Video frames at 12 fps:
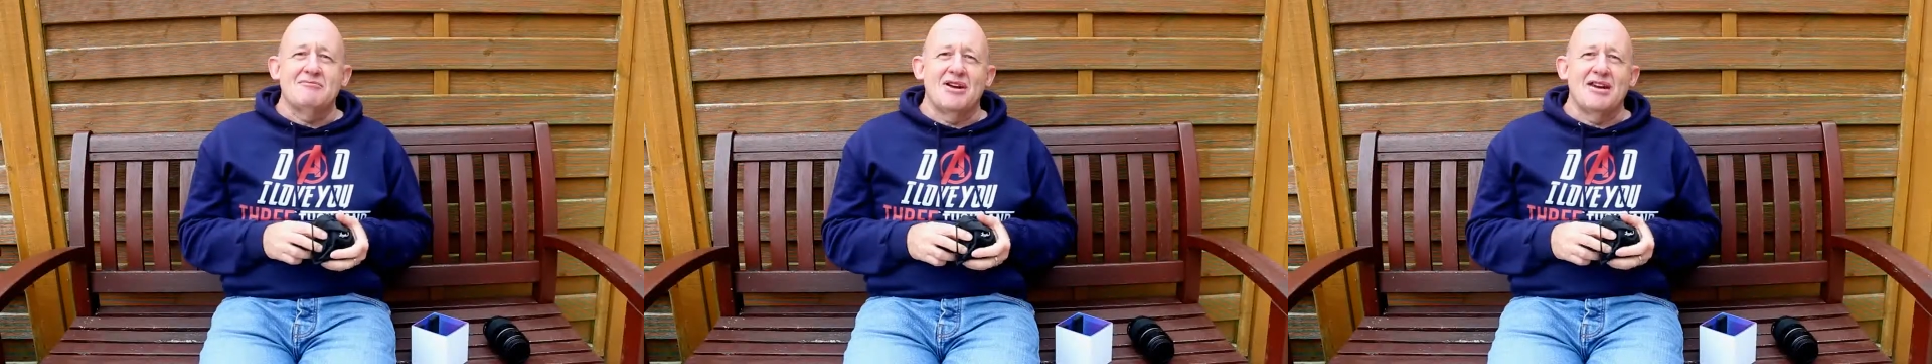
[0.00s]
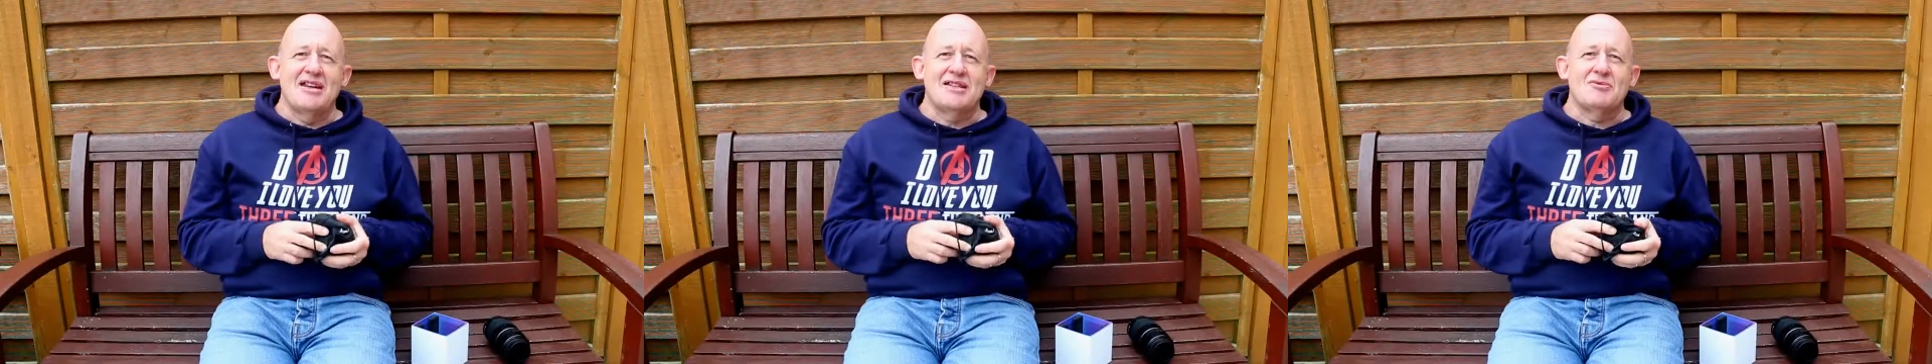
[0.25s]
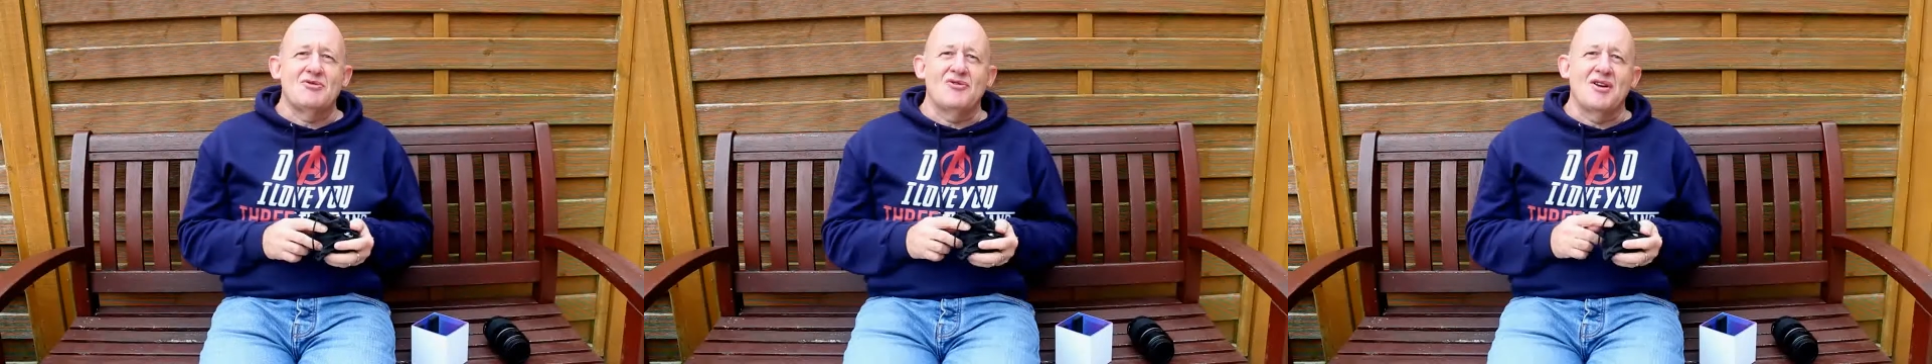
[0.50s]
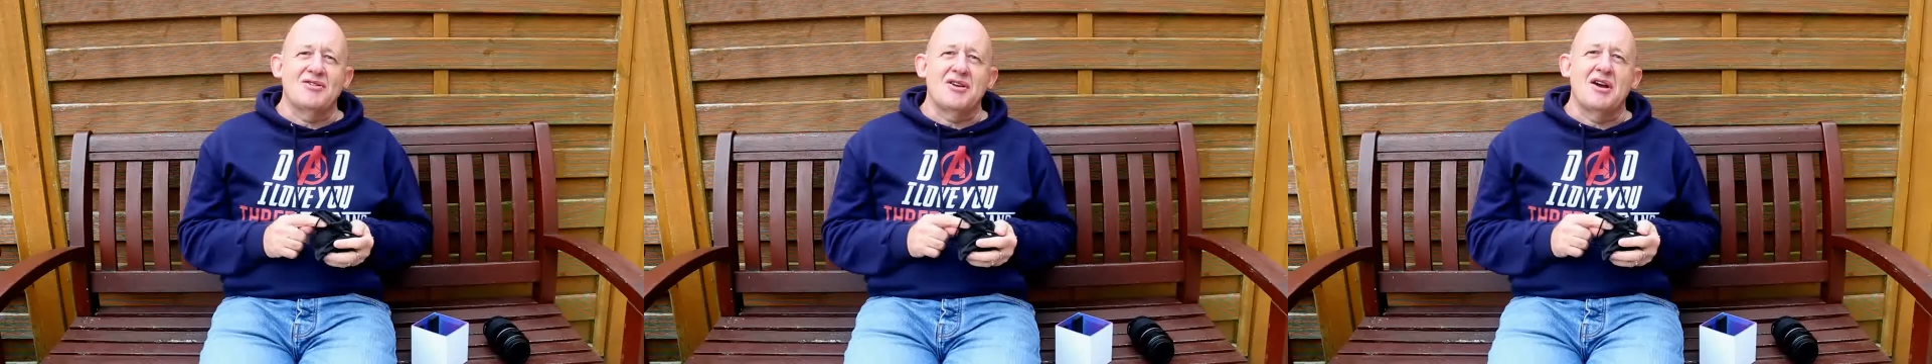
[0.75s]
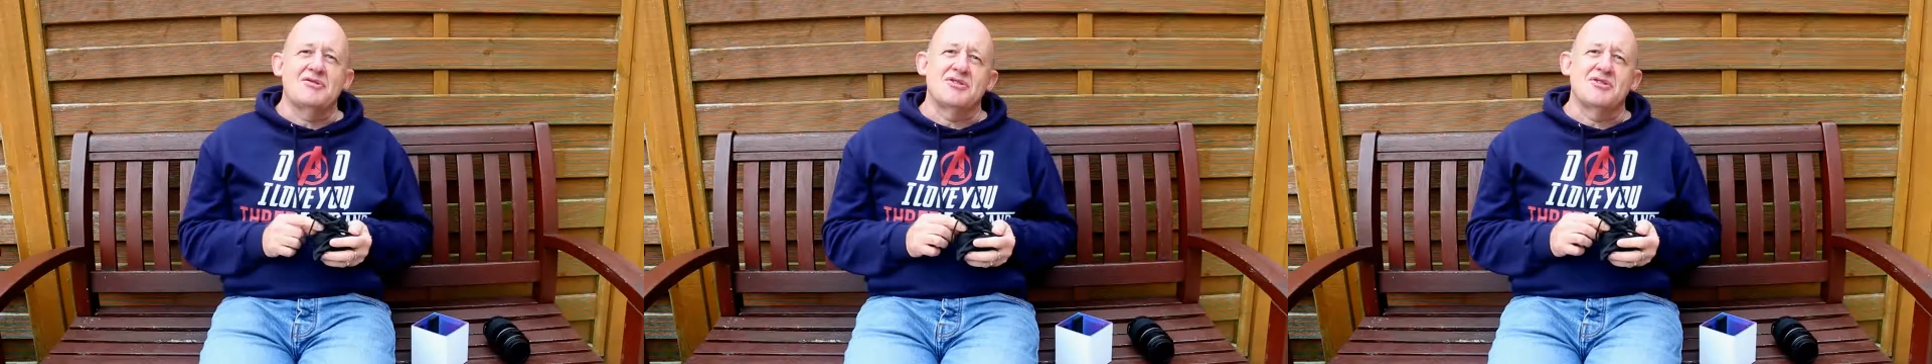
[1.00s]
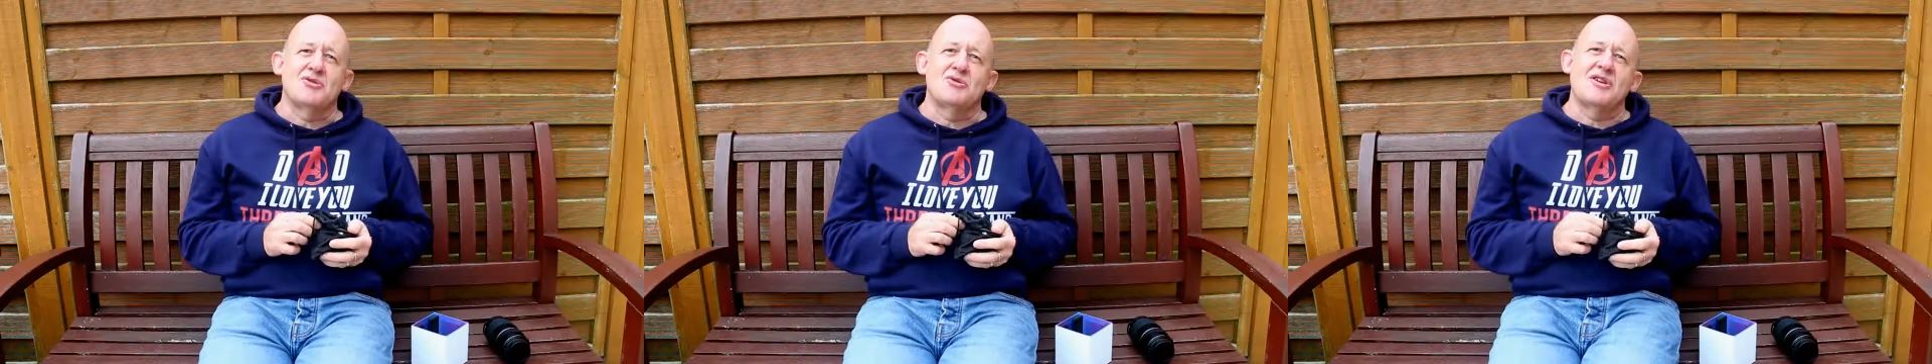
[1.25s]
my Lensball photos and
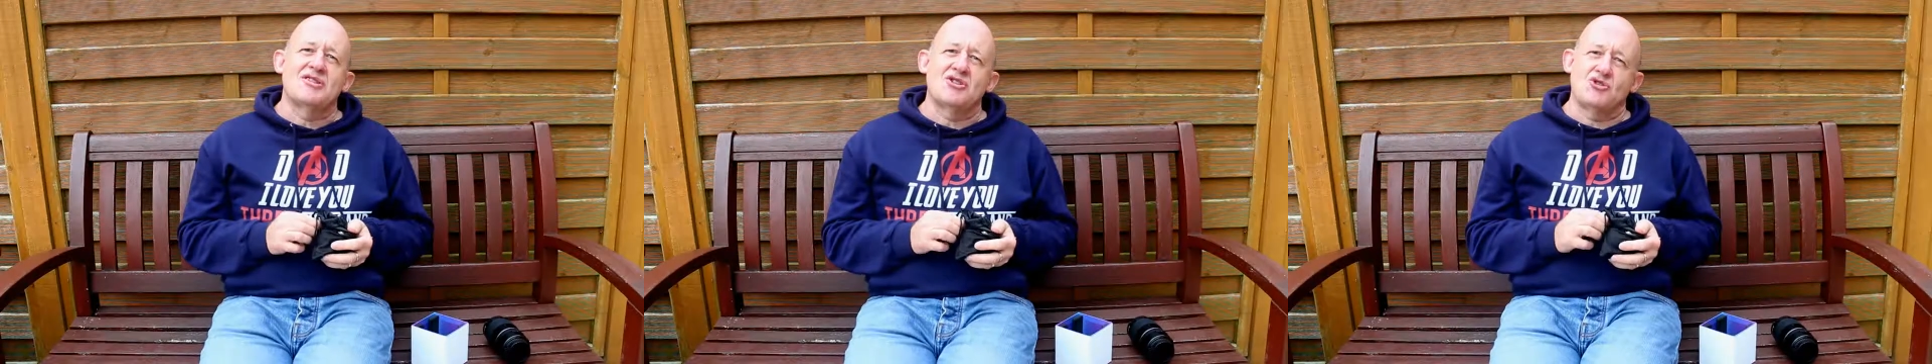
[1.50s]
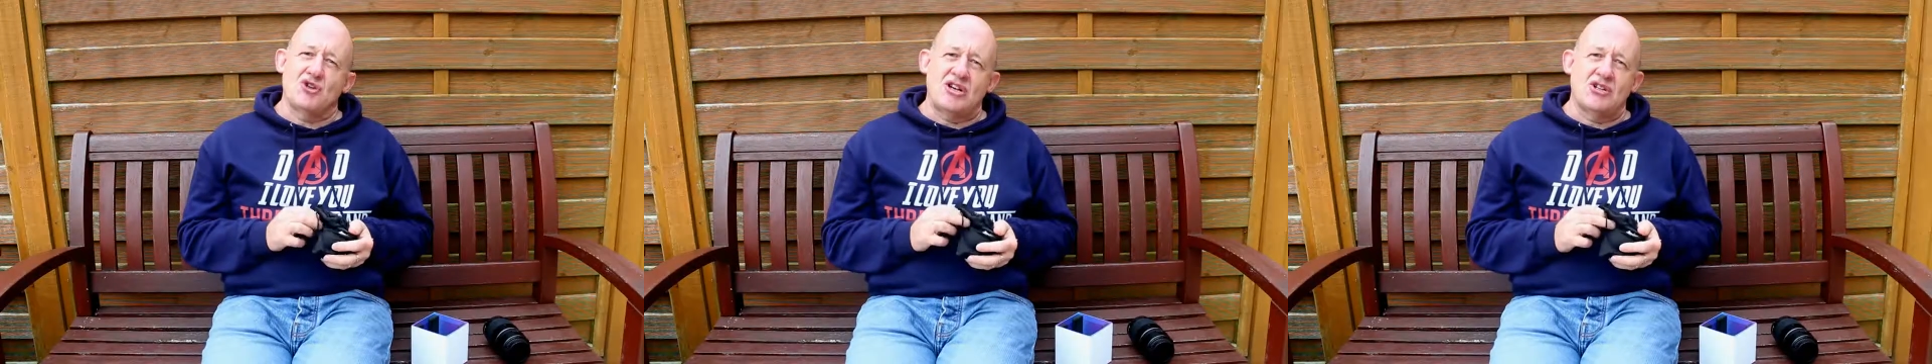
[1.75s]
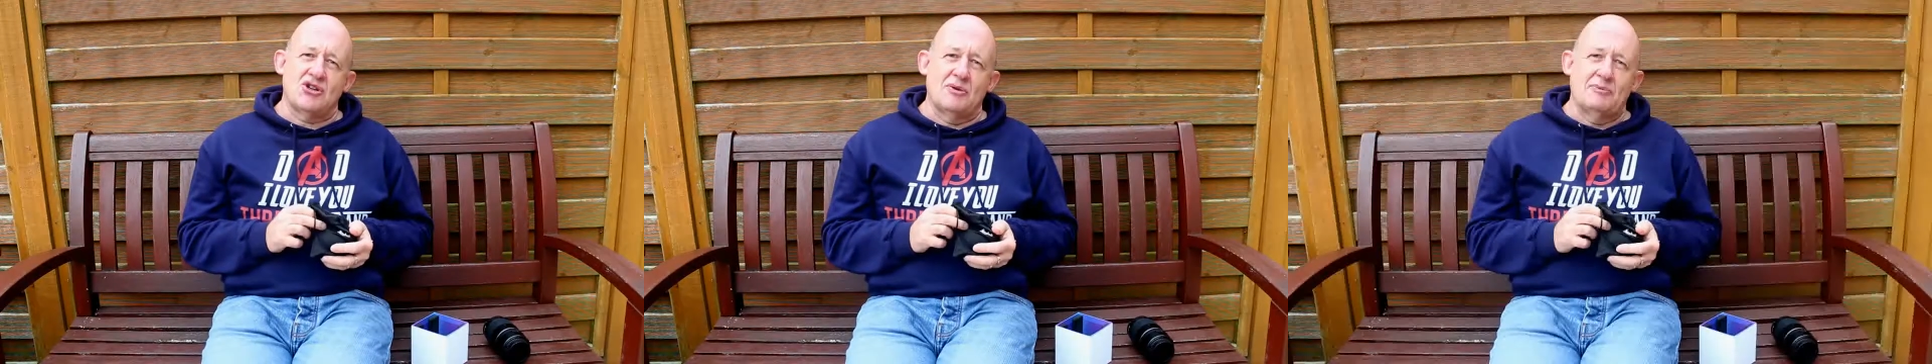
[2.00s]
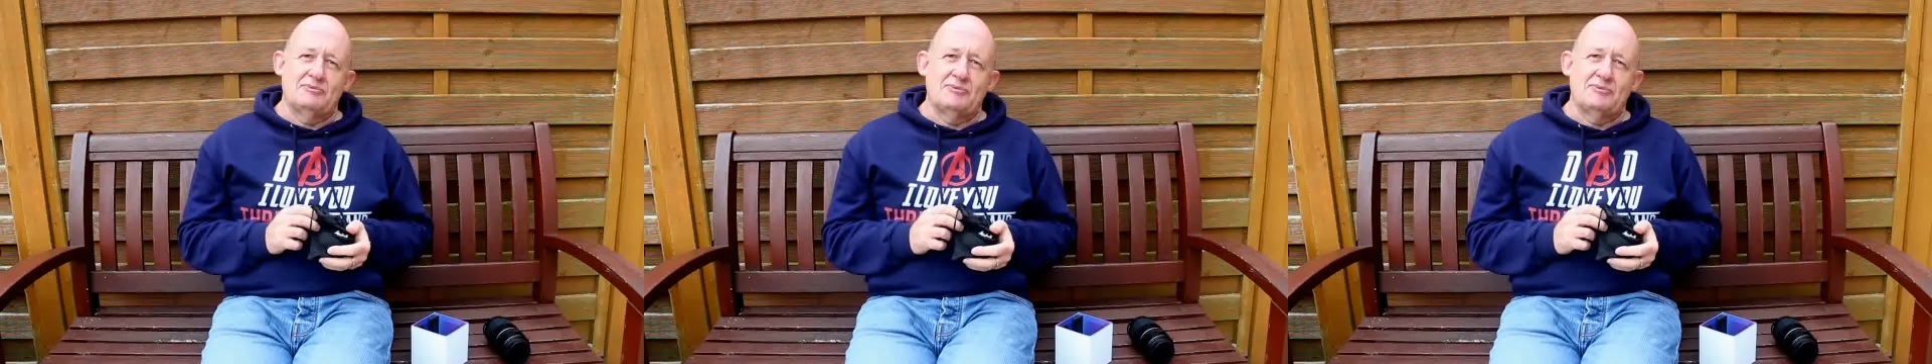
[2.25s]
thought it's a trick shot.